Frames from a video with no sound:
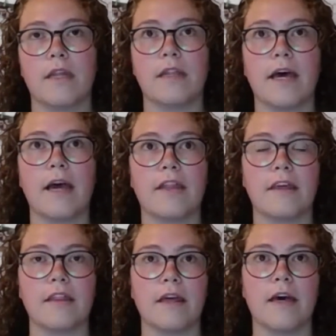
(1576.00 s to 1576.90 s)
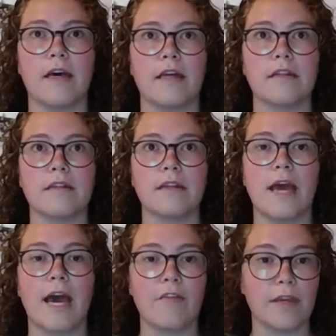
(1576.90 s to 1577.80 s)
that I think that
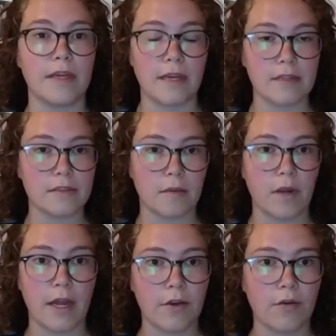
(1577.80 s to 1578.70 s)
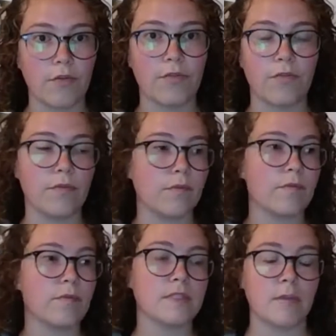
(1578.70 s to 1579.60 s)
having some kind of
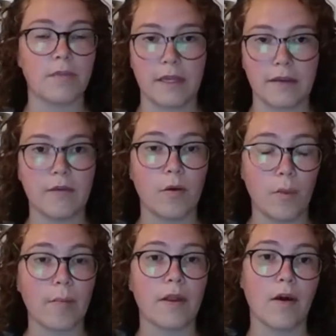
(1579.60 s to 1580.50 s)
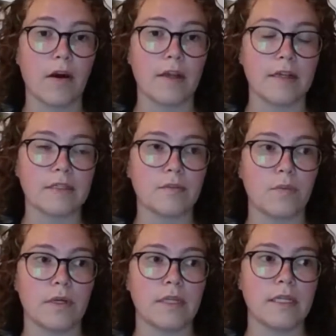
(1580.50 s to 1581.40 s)
a weapon on us
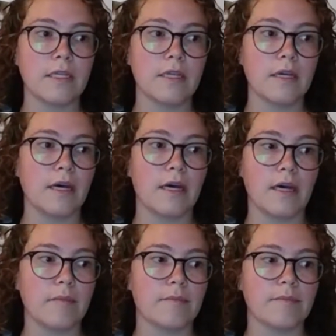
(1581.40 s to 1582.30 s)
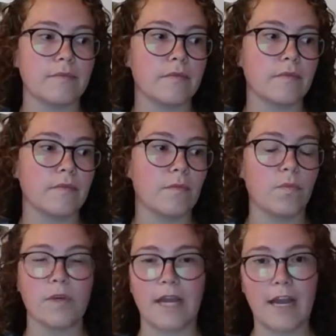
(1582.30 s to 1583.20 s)
would kind
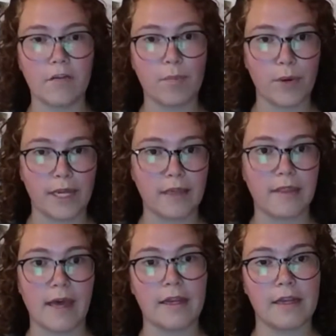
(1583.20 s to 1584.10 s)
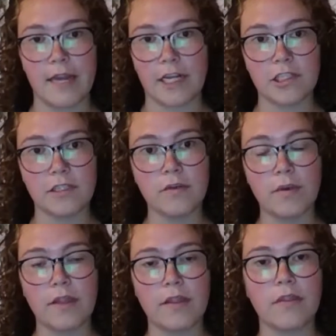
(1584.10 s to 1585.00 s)
of break that connection
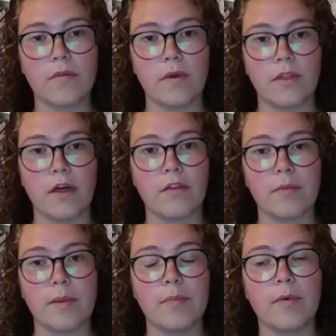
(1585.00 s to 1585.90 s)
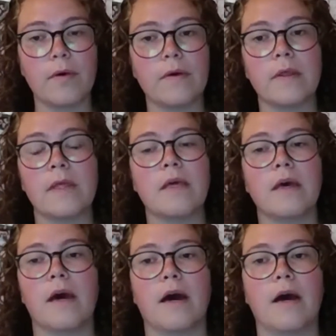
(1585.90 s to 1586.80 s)
with other people.
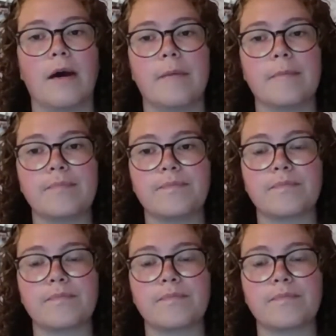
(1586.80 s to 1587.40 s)
So